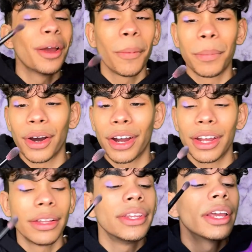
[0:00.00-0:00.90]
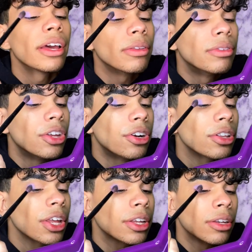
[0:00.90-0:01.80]
But yeah, they're
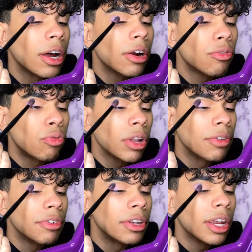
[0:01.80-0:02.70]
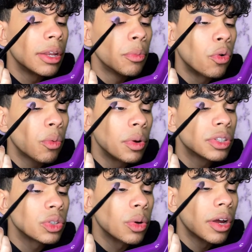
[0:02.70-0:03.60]
like not relevant anymore
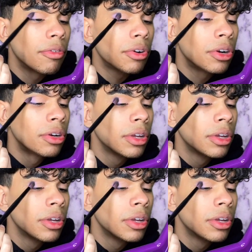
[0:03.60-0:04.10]
whatsoever.